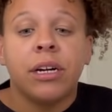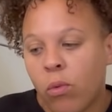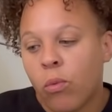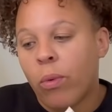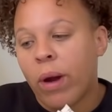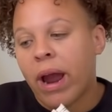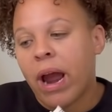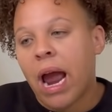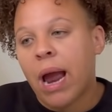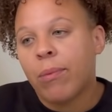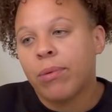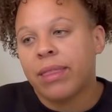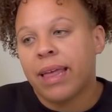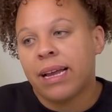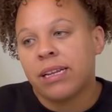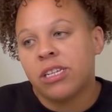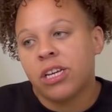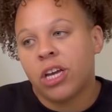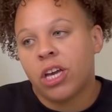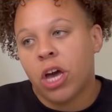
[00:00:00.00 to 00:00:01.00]
Where I would
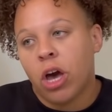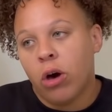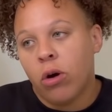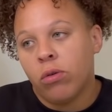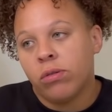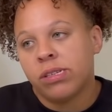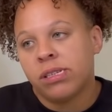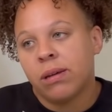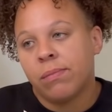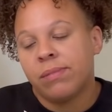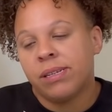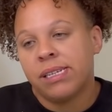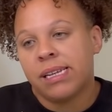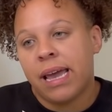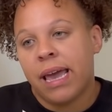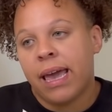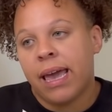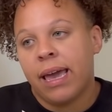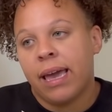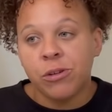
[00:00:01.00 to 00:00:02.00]
like to go
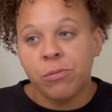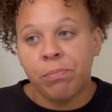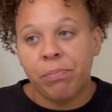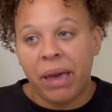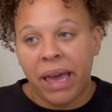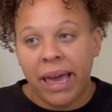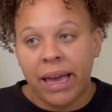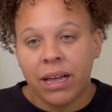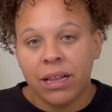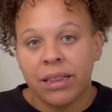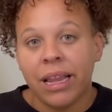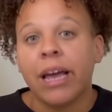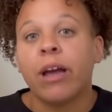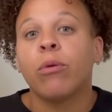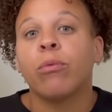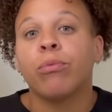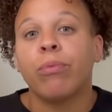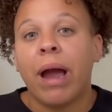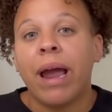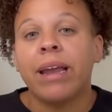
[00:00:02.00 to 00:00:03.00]
someday, pick like
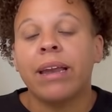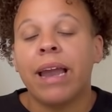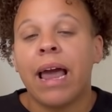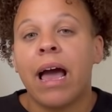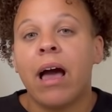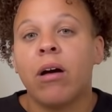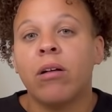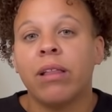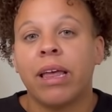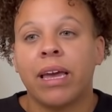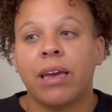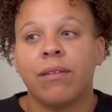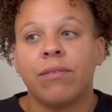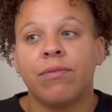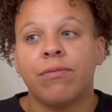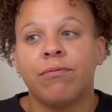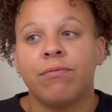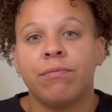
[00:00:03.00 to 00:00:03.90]
right now, like if